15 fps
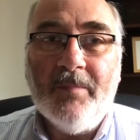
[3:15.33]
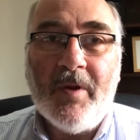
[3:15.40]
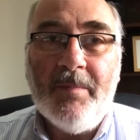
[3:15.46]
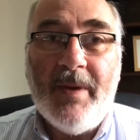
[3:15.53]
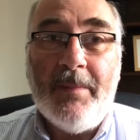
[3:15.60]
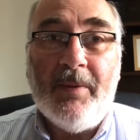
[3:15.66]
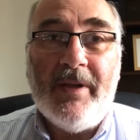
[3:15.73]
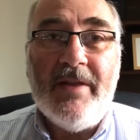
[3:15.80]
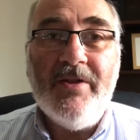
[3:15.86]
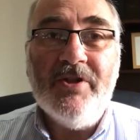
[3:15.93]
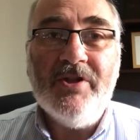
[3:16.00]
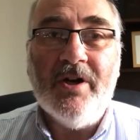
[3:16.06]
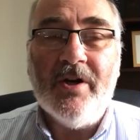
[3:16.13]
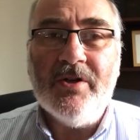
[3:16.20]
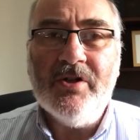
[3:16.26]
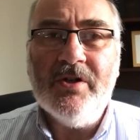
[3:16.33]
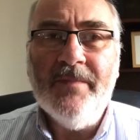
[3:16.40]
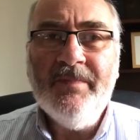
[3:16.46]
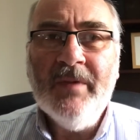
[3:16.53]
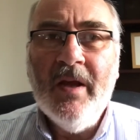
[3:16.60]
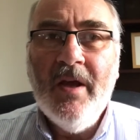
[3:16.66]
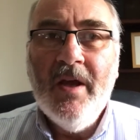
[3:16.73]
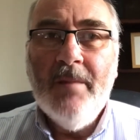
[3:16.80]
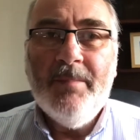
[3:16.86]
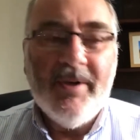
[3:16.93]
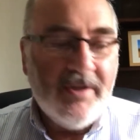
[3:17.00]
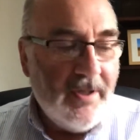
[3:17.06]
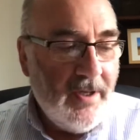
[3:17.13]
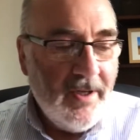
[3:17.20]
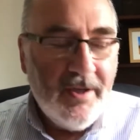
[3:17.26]
people in the church.
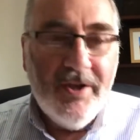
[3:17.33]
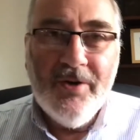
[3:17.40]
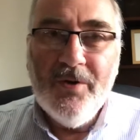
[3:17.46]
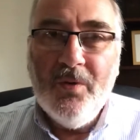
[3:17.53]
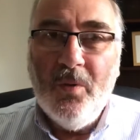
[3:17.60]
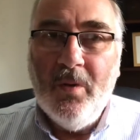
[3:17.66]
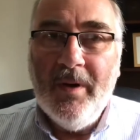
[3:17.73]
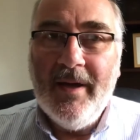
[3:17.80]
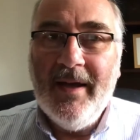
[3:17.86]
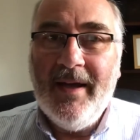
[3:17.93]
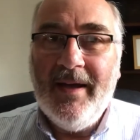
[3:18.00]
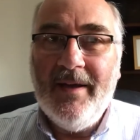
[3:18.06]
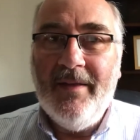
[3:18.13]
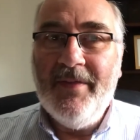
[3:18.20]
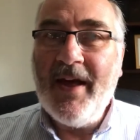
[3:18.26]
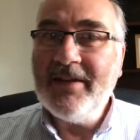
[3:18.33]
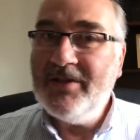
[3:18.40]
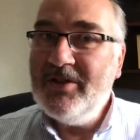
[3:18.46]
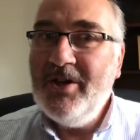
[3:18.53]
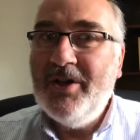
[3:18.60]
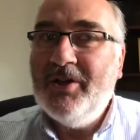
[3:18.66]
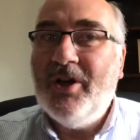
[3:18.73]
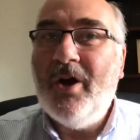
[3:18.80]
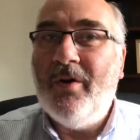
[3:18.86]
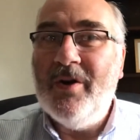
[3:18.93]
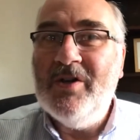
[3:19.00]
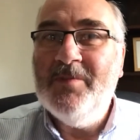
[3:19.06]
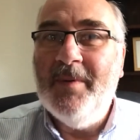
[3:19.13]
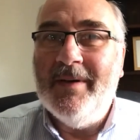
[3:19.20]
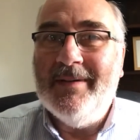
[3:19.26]
But, you know, that's an
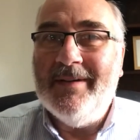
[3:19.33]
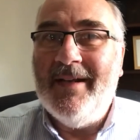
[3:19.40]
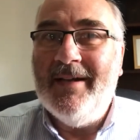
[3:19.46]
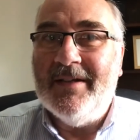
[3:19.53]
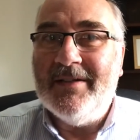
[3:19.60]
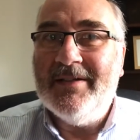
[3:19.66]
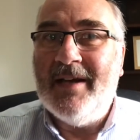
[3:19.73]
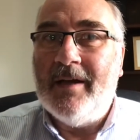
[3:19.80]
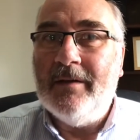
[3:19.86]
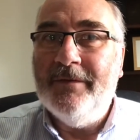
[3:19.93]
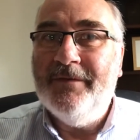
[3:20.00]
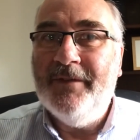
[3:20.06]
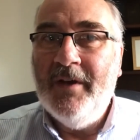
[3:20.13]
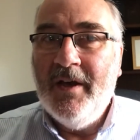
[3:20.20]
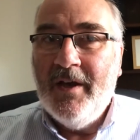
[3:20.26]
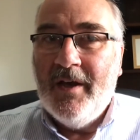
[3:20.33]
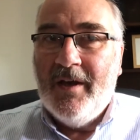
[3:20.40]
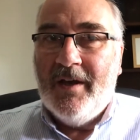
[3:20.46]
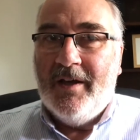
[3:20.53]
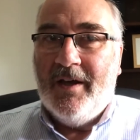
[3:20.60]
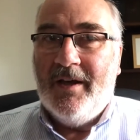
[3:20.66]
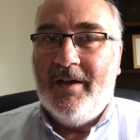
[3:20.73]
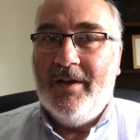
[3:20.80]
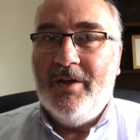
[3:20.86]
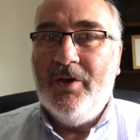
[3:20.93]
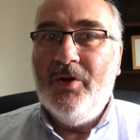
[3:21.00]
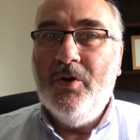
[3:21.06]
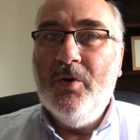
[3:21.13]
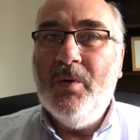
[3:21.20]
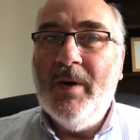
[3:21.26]
encouragement in itself. You
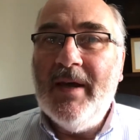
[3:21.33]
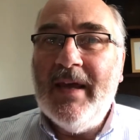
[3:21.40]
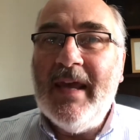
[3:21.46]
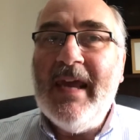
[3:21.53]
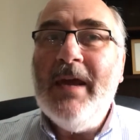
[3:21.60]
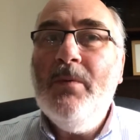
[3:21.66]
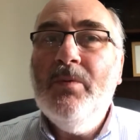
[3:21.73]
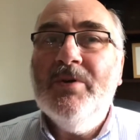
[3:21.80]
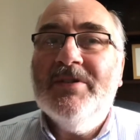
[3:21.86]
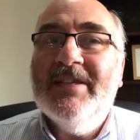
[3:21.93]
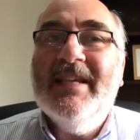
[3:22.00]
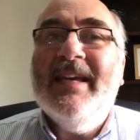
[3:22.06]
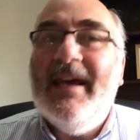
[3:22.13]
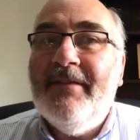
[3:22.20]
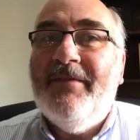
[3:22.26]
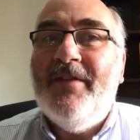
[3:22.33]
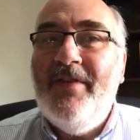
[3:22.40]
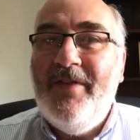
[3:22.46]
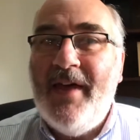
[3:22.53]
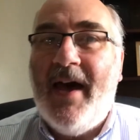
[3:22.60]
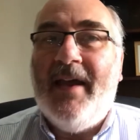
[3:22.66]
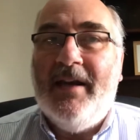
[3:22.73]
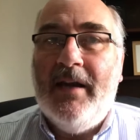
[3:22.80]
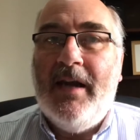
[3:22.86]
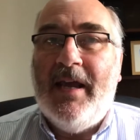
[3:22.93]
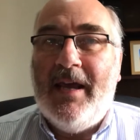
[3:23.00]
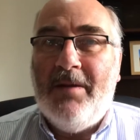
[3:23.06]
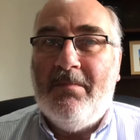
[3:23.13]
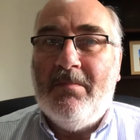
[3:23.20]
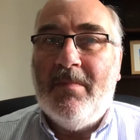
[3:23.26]
know, he was given that
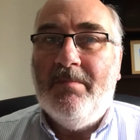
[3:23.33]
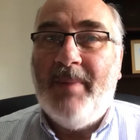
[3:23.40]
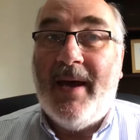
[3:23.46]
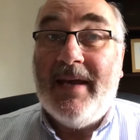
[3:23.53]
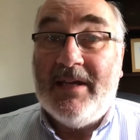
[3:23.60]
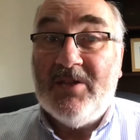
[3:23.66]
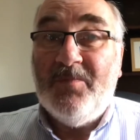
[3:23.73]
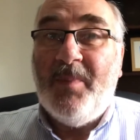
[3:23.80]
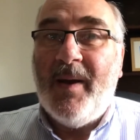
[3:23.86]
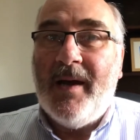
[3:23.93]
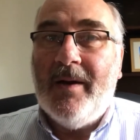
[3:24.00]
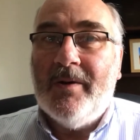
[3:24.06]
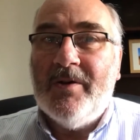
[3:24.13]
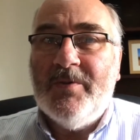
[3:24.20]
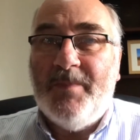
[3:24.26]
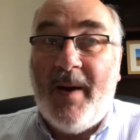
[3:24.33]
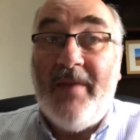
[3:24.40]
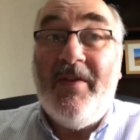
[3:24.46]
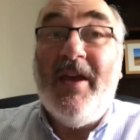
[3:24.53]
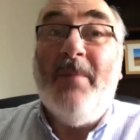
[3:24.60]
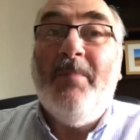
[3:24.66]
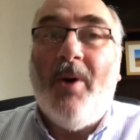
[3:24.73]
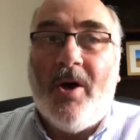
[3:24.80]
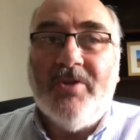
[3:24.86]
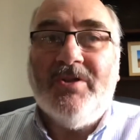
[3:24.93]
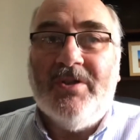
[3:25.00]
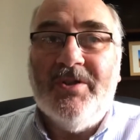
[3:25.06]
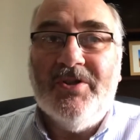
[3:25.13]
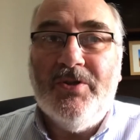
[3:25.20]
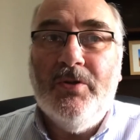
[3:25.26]
name by his peers, by the
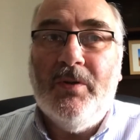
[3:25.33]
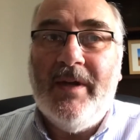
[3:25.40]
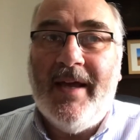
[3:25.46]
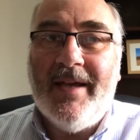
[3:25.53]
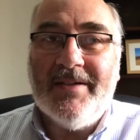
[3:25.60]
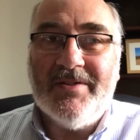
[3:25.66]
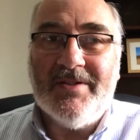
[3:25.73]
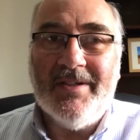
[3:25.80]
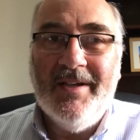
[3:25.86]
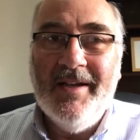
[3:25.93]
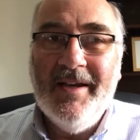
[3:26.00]
apostles, no less.